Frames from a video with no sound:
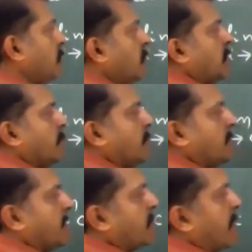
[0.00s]

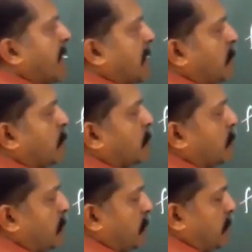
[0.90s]
limiting
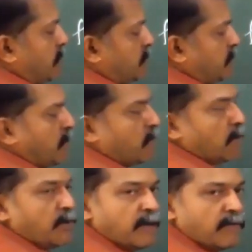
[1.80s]
value is equal
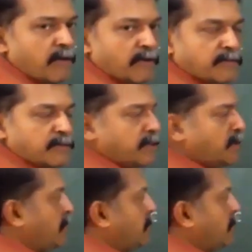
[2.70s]
to f of c.